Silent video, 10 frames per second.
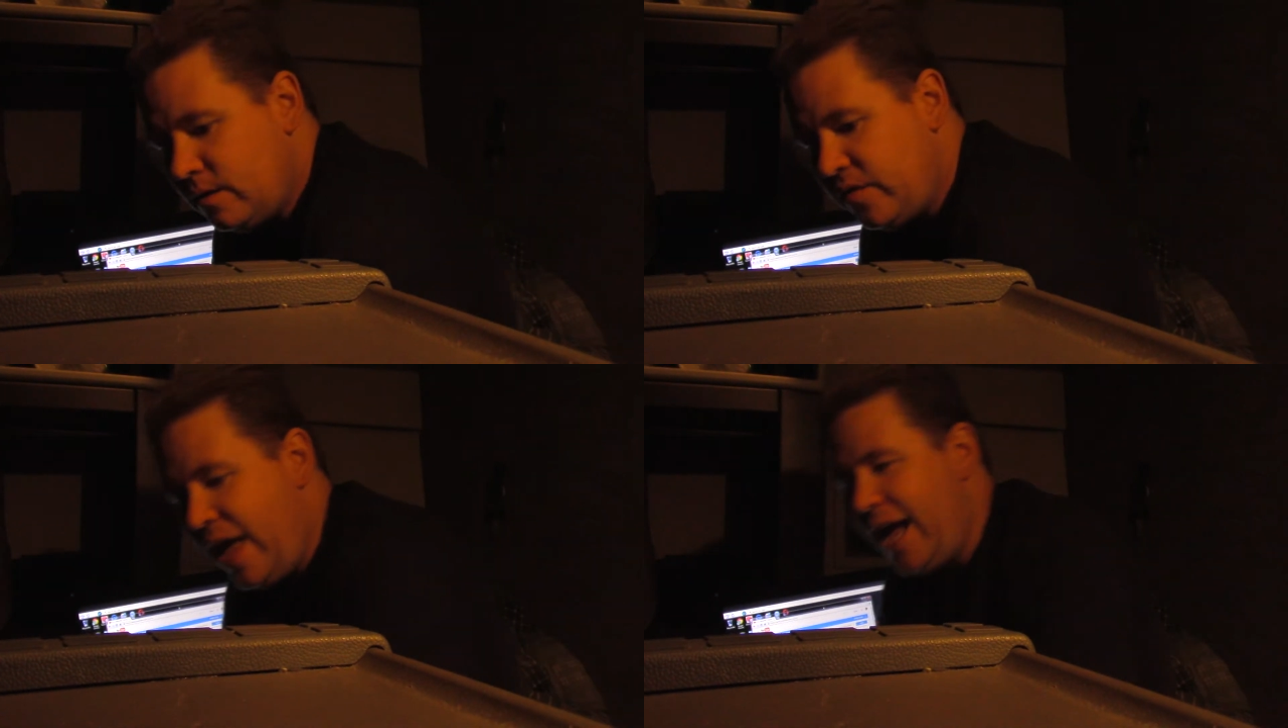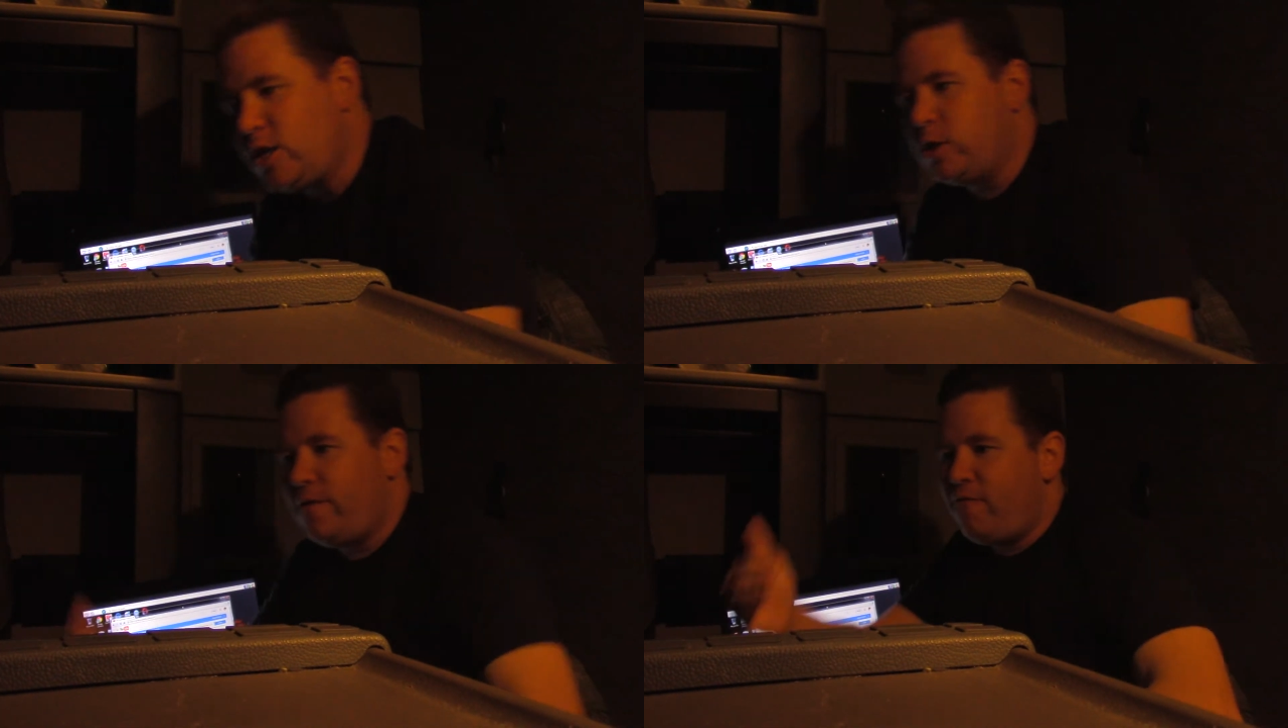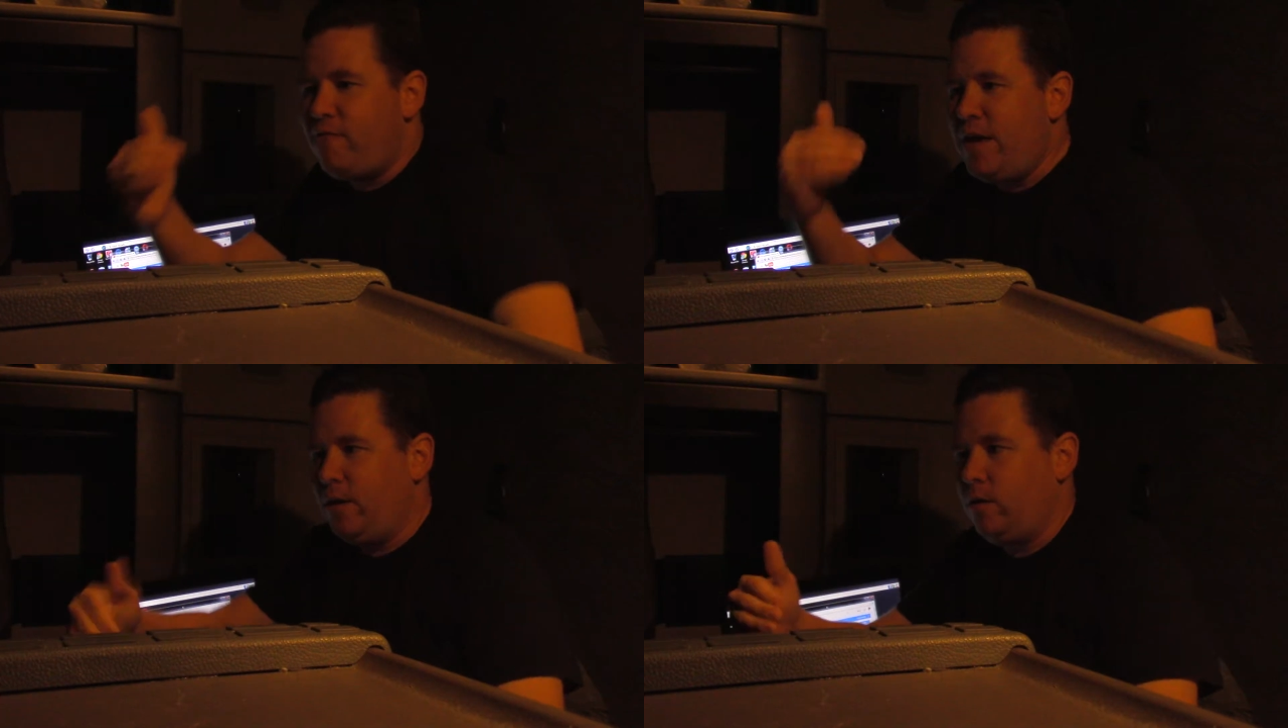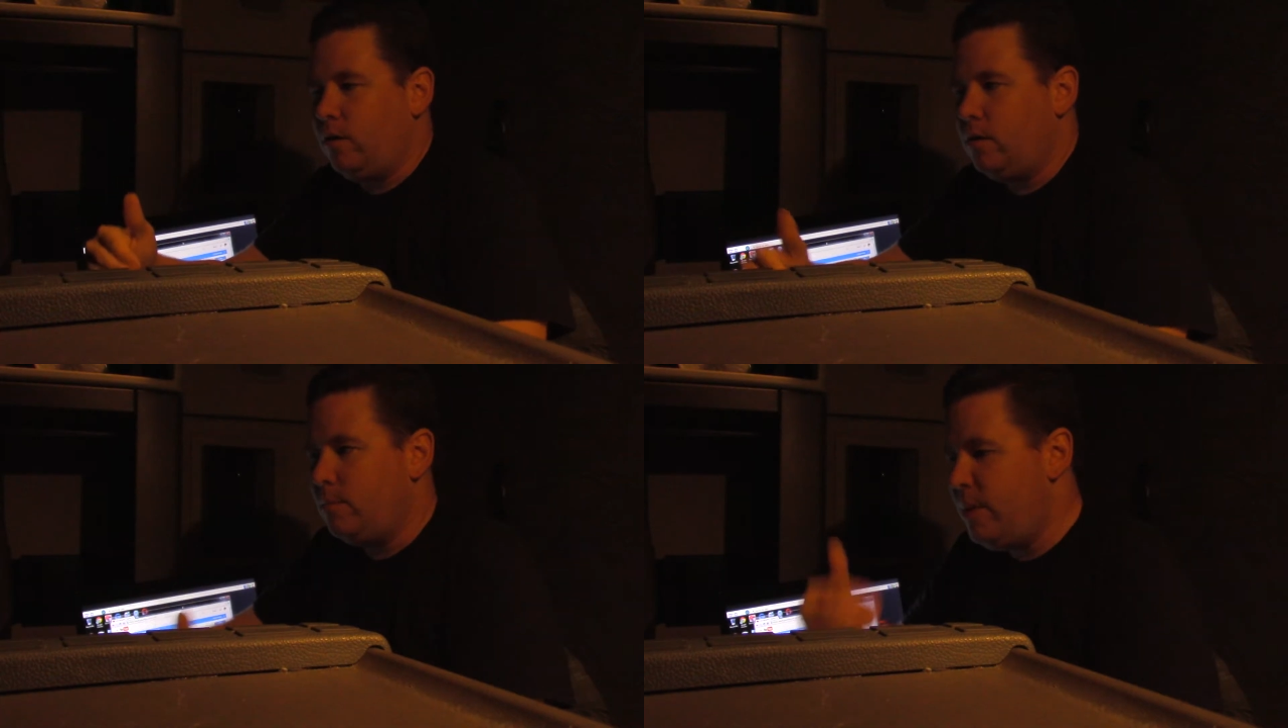They actually fear
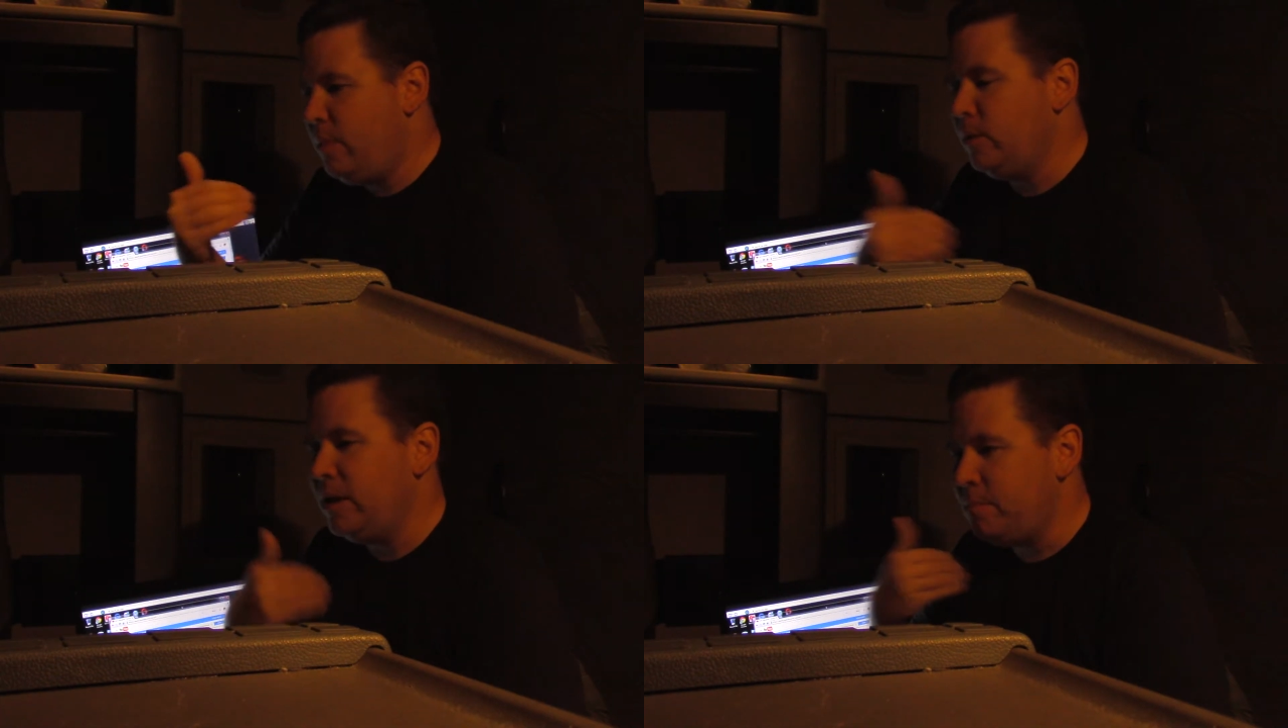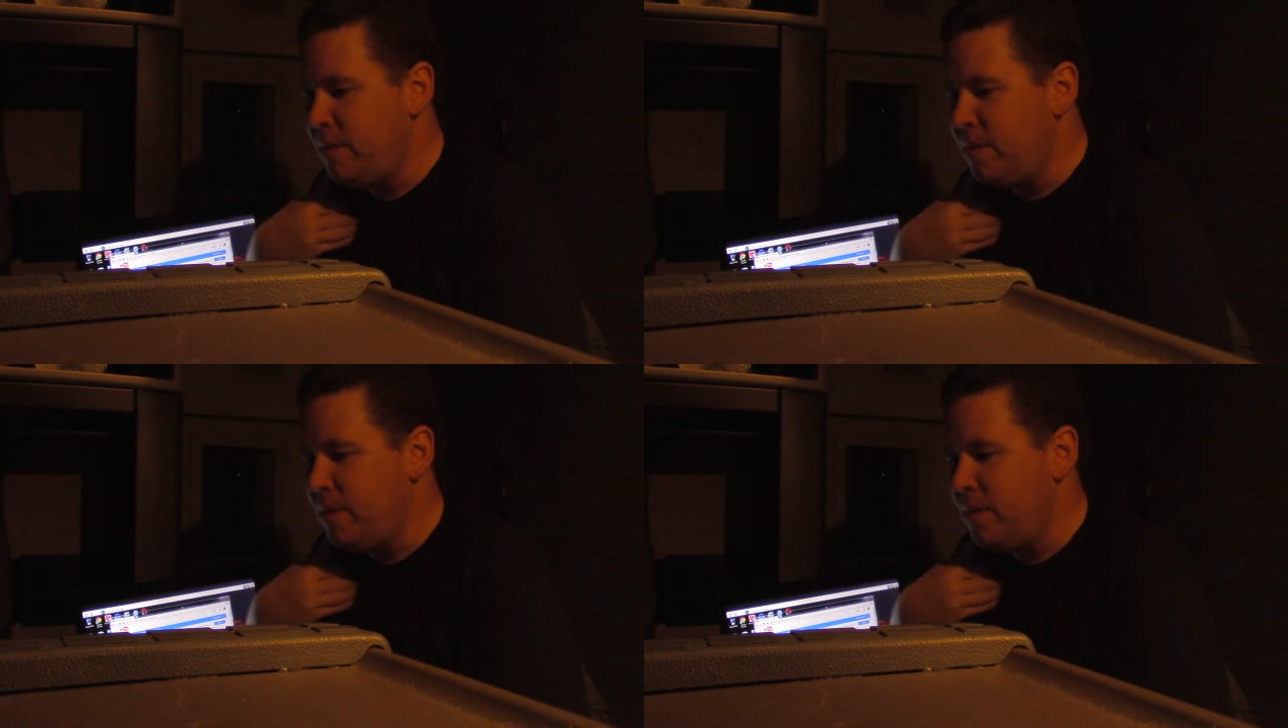people like